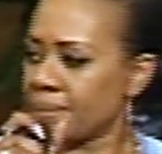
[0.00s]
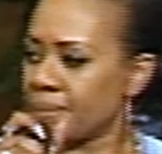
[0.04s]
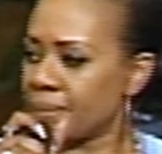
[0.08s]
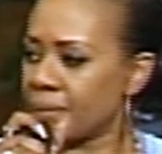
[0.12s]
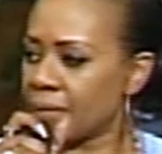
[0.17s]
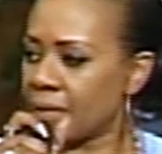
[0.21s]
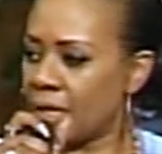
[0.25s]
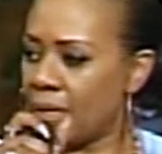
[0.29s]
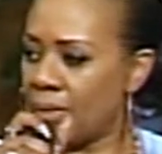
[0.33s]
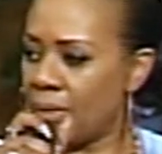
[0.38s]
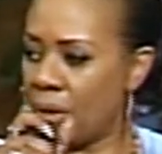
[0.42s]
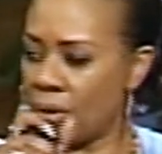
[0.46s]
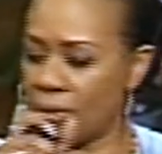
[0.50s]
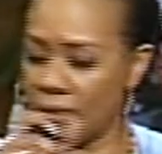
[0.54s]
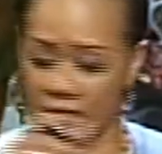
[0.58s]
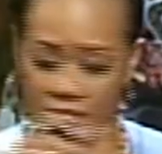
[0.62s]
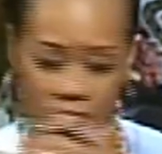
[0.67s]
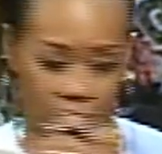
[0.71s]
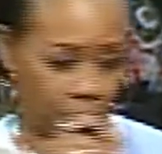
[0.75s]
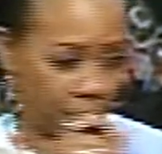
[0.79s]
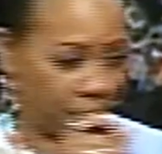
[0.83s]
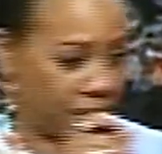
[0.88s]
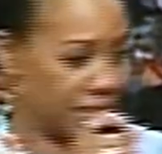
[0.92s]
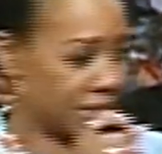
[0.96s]
Come on,
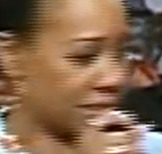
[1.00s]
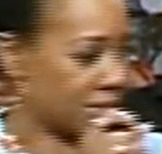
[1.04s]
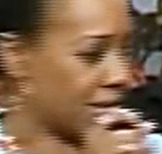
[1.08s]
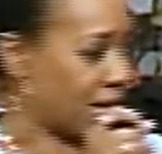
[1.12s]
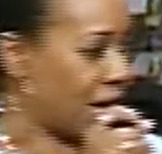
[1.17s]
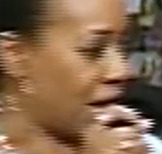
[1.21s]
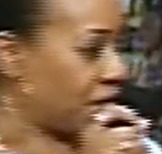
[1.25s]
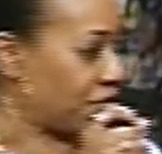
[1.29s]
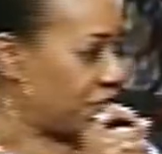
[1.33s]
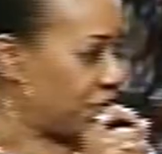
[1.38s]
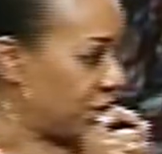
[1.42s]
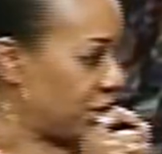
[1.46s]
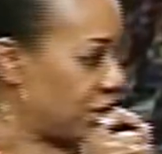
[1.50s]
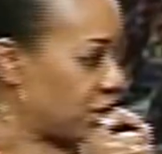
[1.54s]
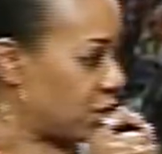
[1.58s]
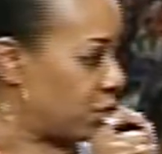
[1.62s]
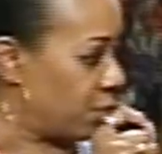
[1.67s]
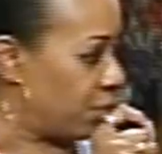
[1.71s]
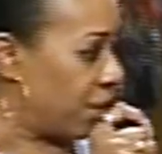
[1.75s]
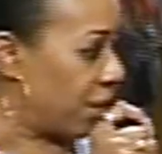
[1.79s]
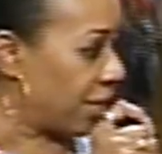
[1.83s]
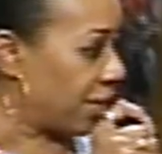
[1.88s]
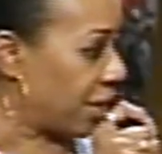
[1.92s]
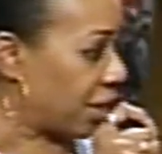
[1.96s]
let's praise God for this
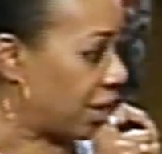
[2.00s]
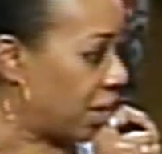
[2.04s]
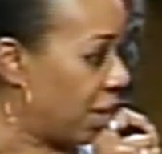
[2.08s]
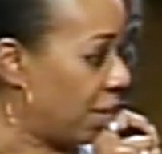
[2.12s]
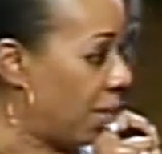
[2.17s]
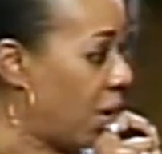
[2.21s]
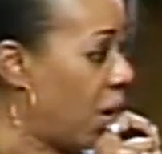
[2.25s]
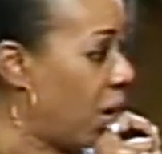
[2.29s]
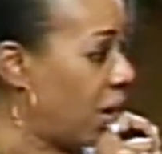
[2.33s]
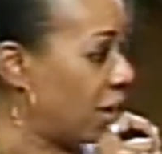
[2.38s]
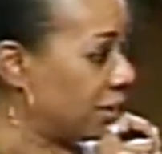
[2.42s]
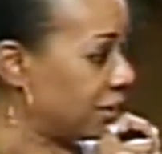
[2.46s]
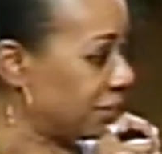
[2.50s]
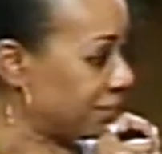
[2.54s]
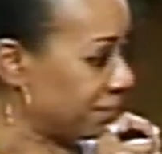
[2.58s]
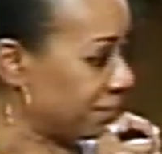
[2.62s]
brother. Come on.